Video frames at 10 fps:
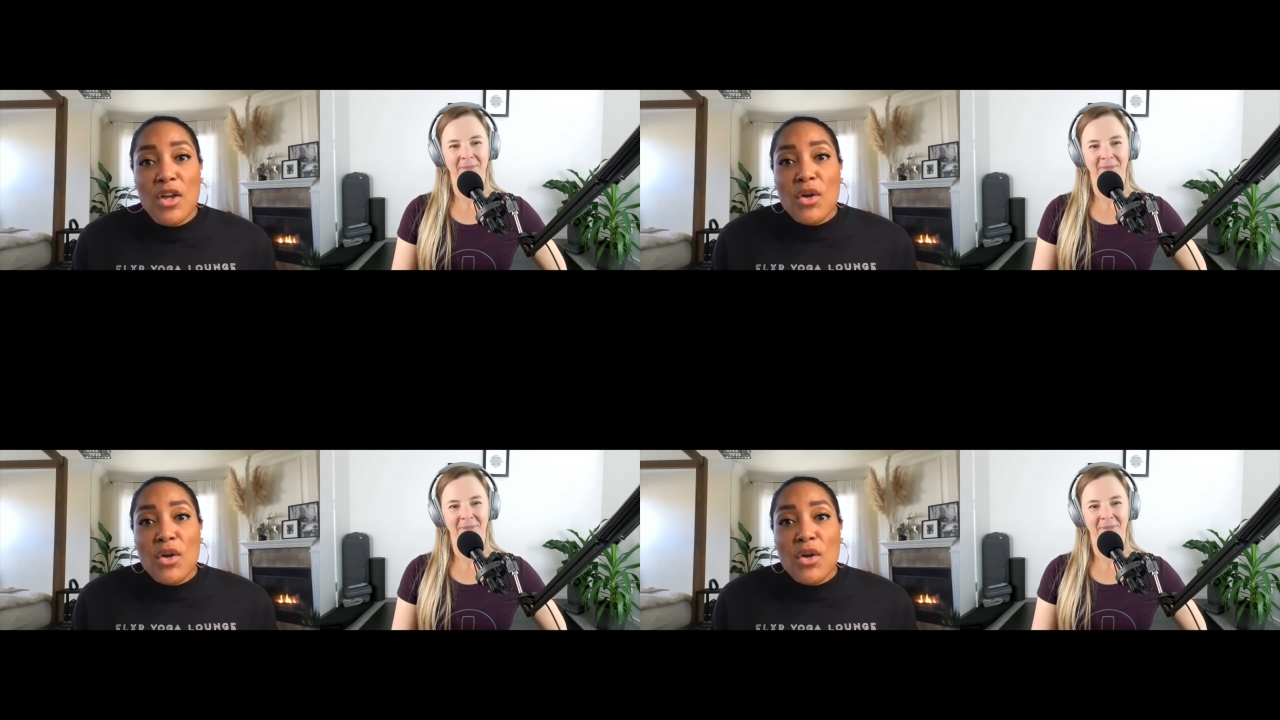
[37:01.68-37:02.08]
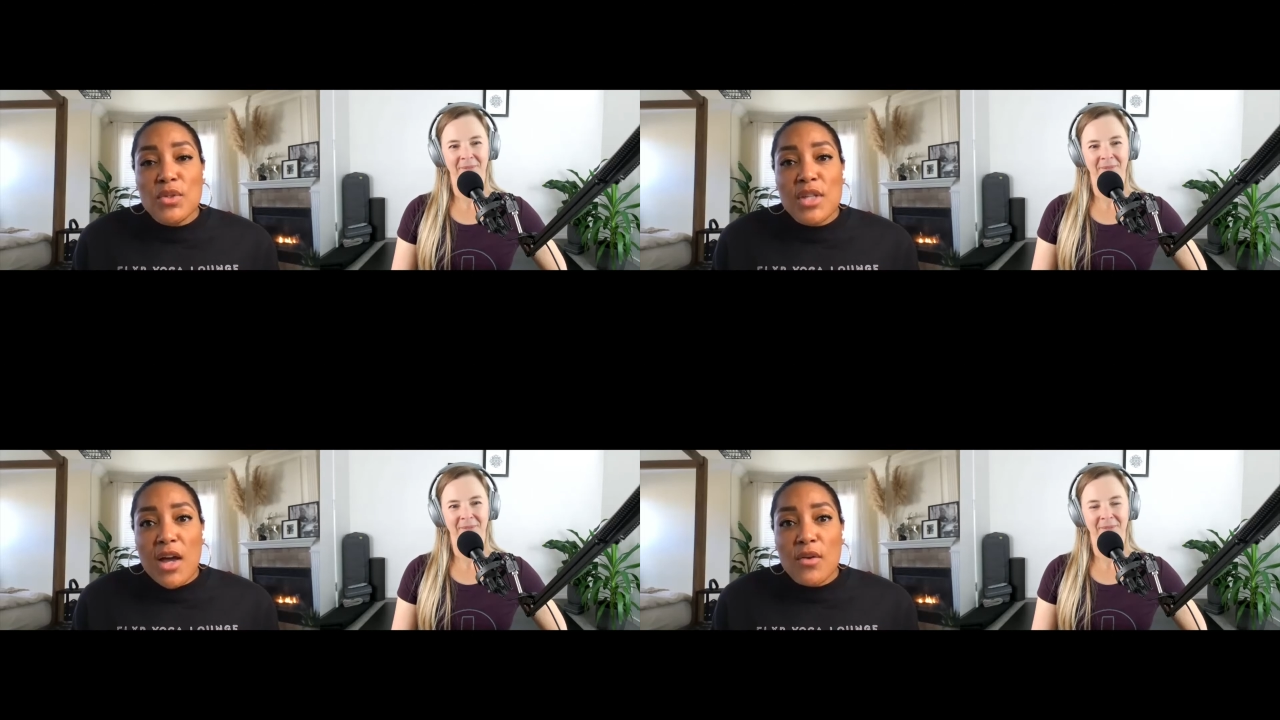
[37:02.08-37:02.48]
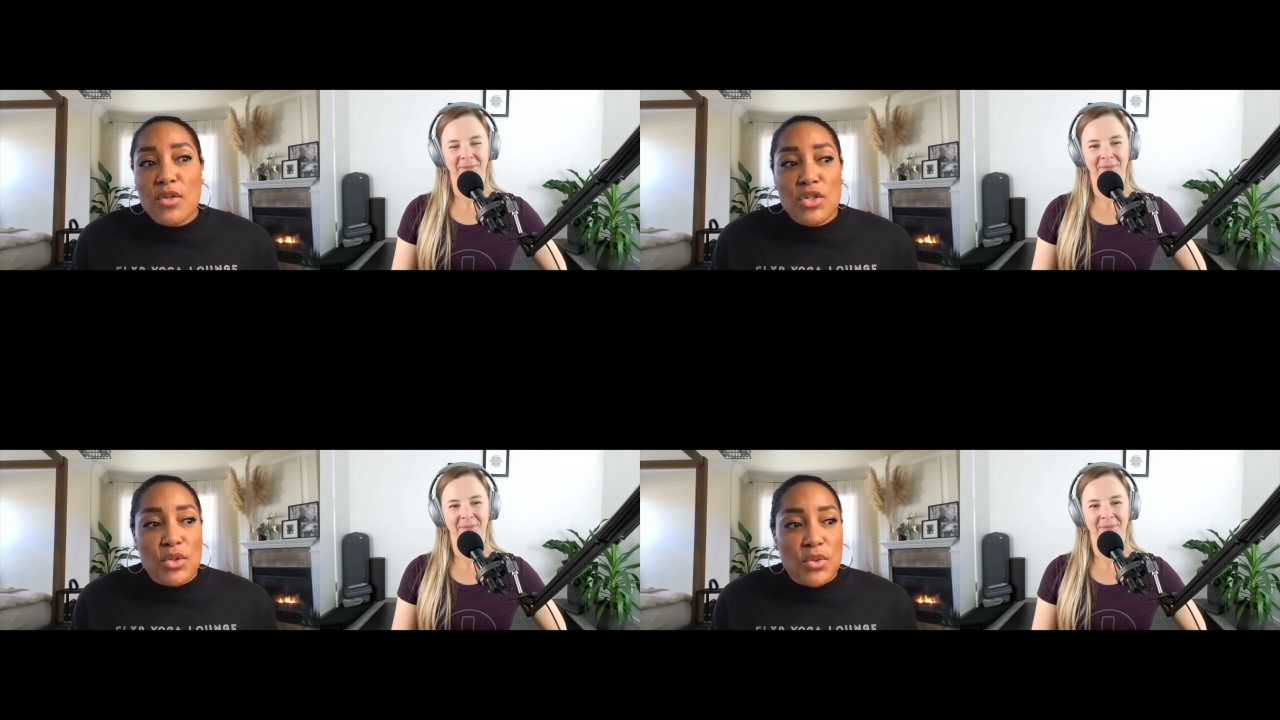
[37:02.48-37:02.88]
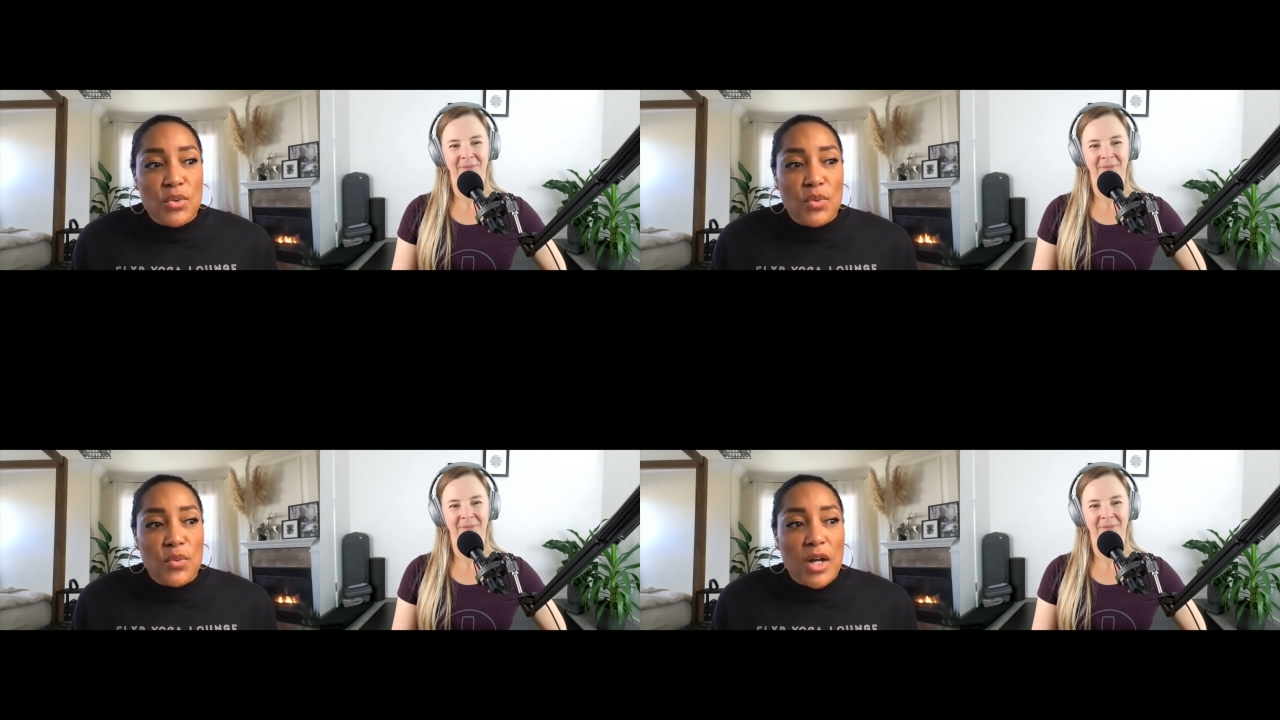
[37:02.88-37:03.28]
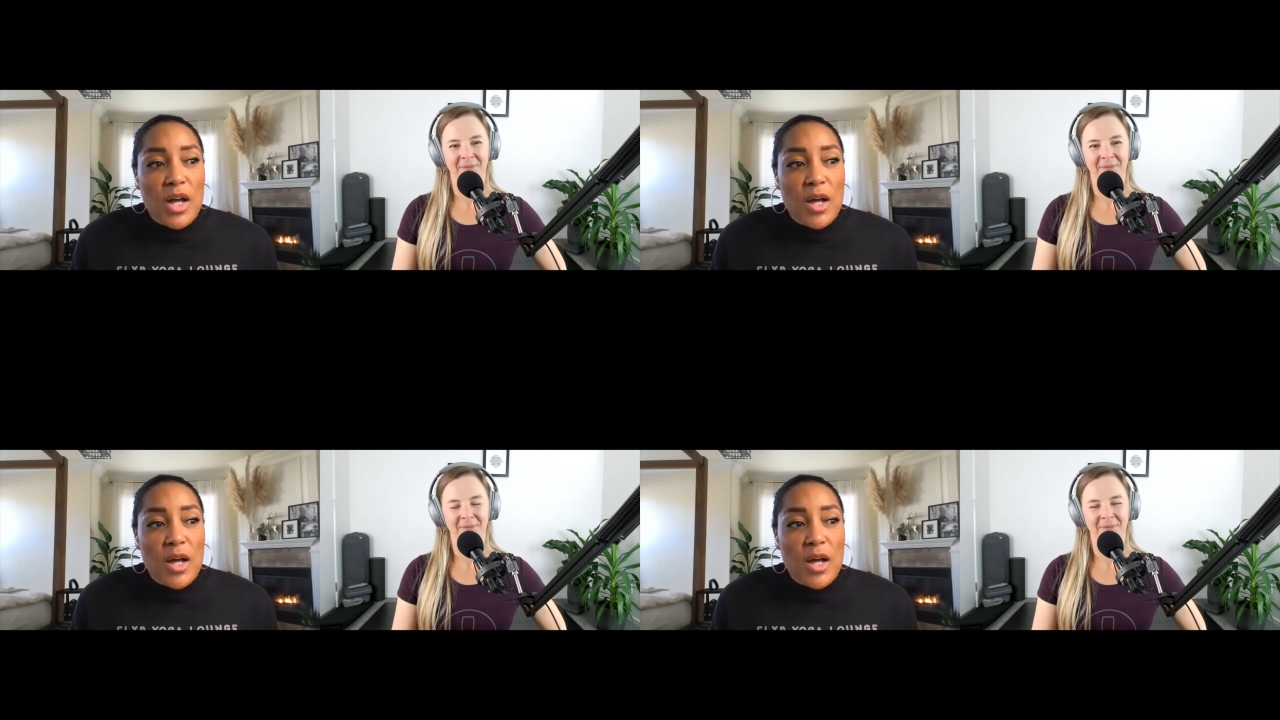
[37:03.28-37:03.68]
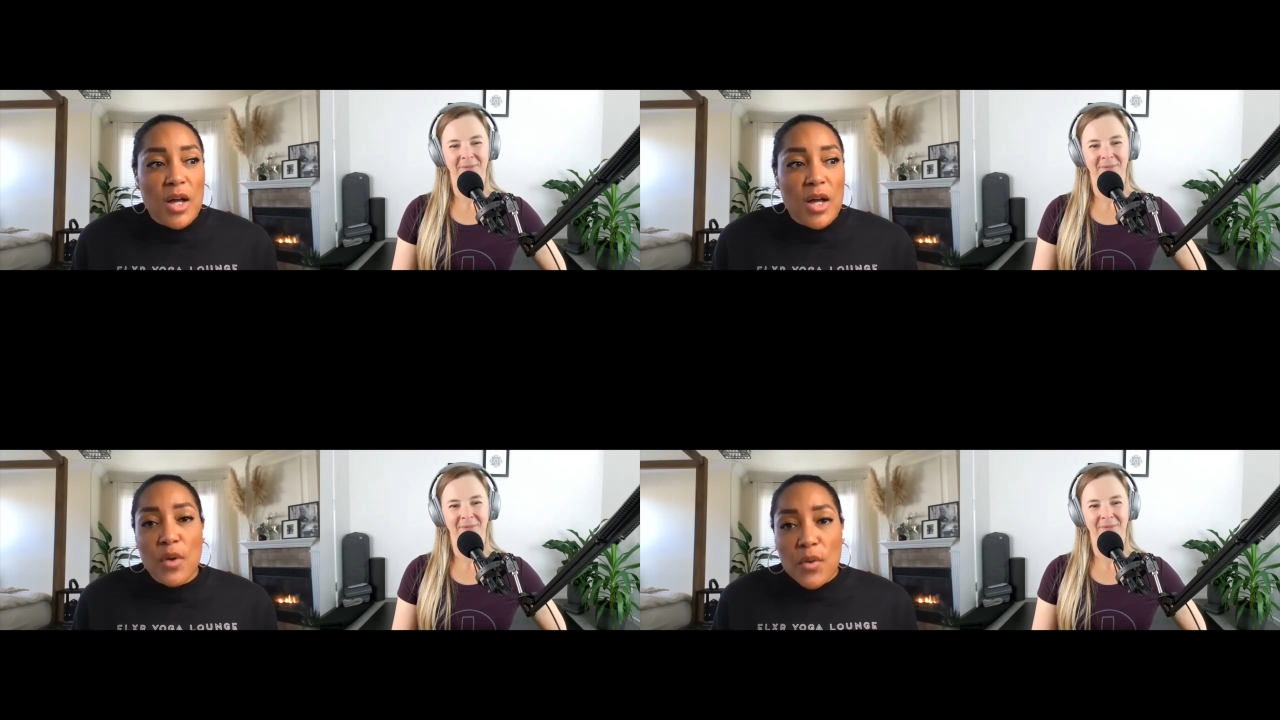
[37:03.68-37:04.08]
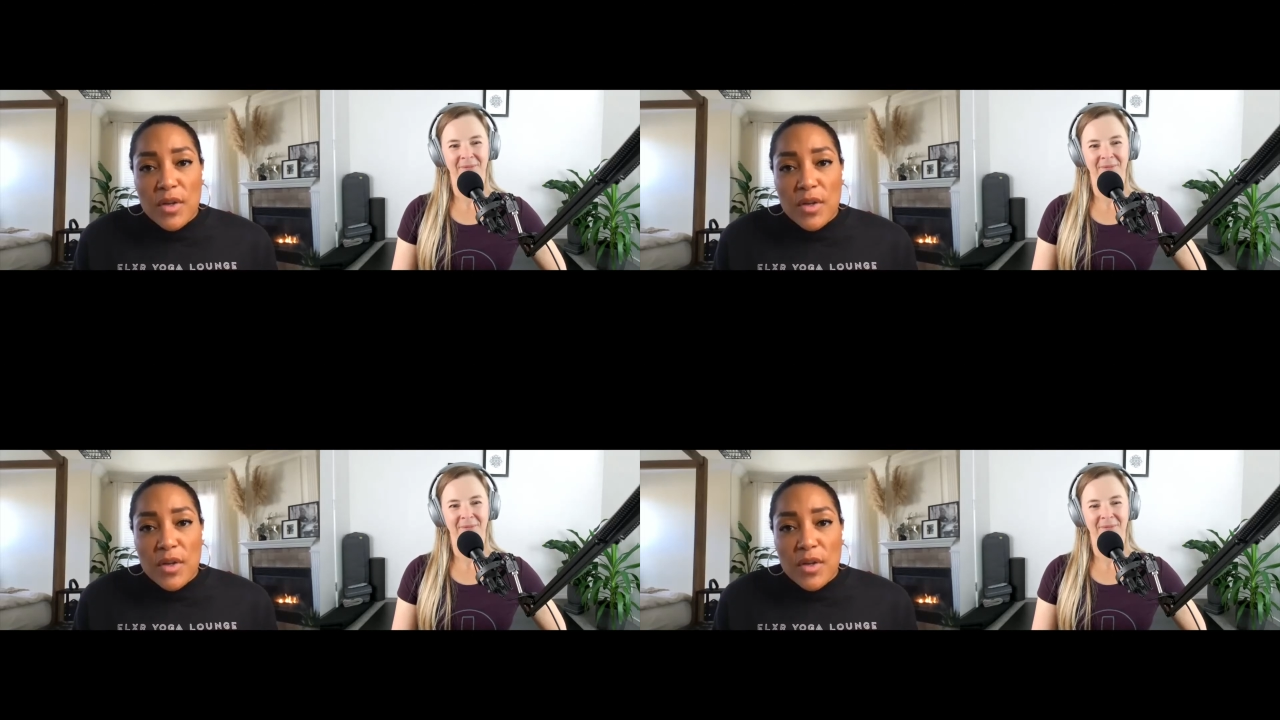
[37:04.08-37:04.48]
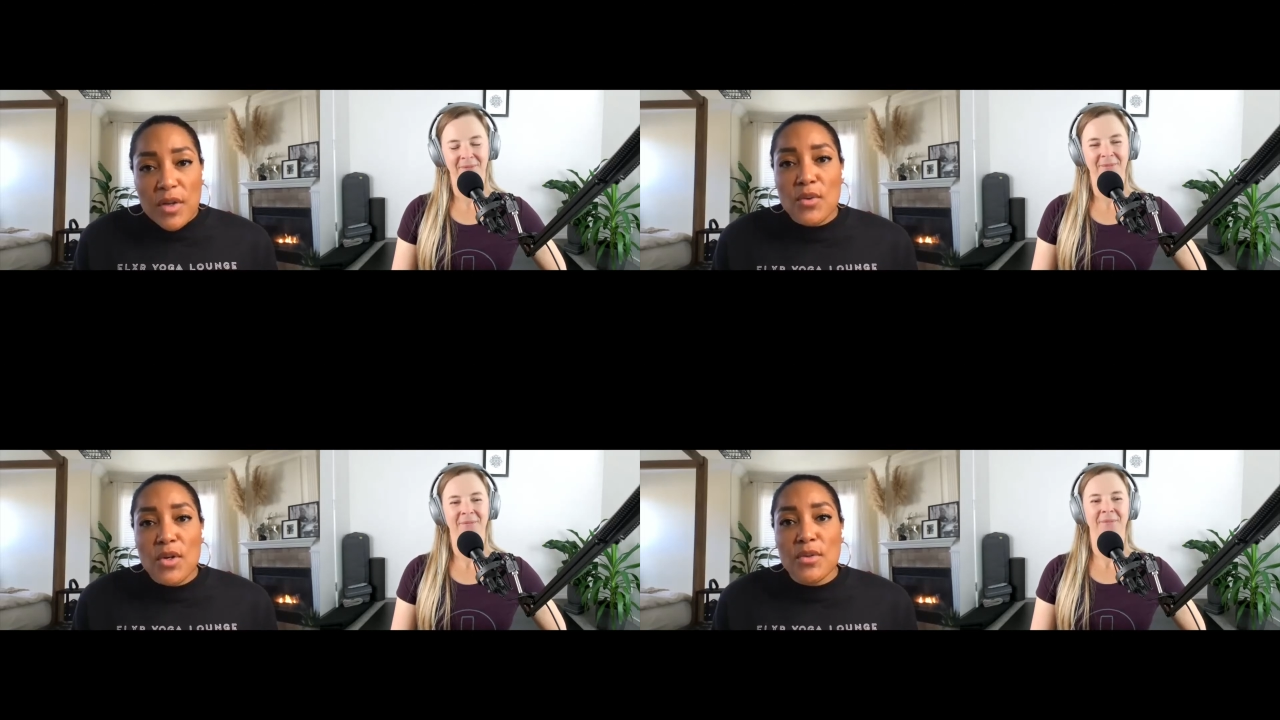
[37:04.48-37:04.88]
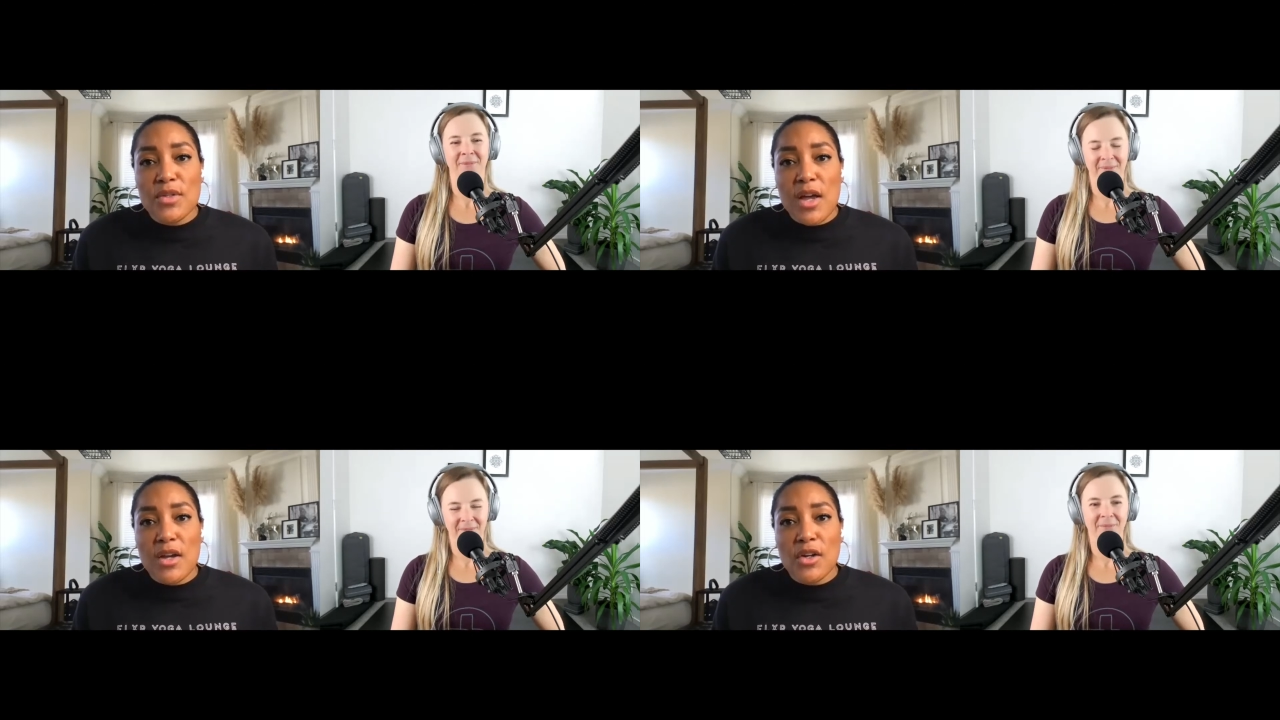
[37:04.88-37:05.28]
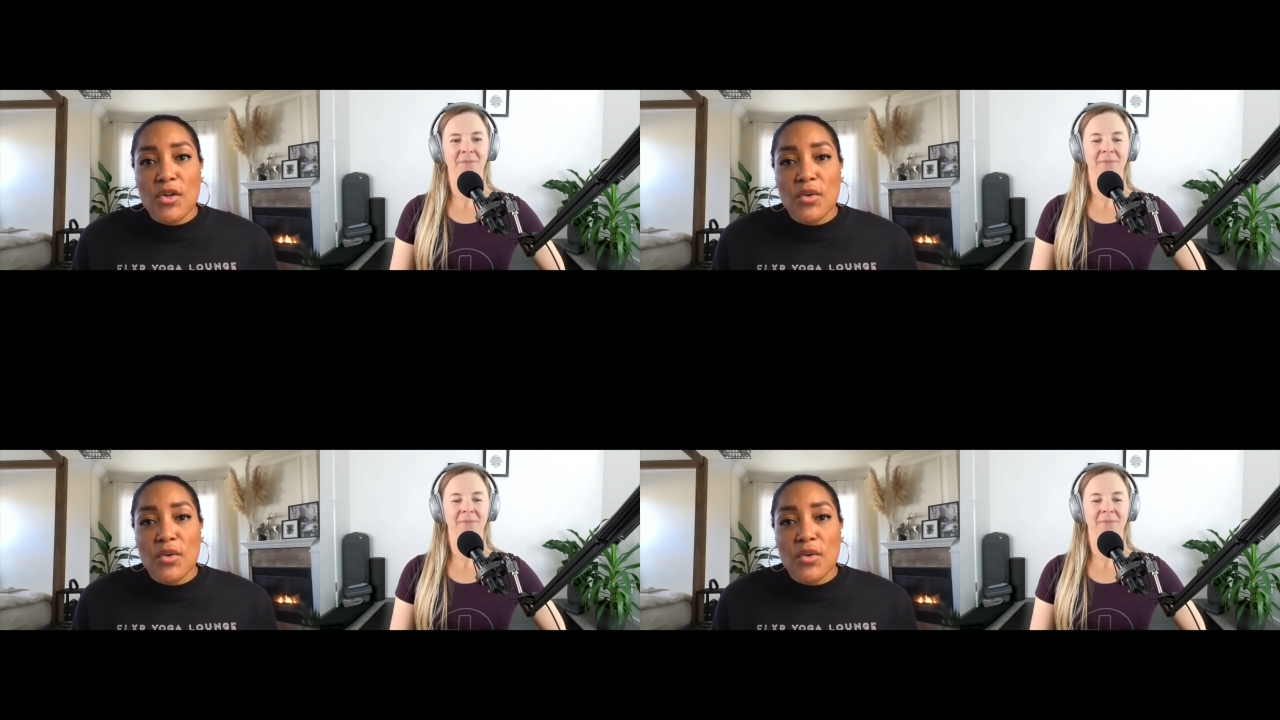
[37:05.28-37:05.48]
Speaker 1: who knows how to um, focus and who knows how to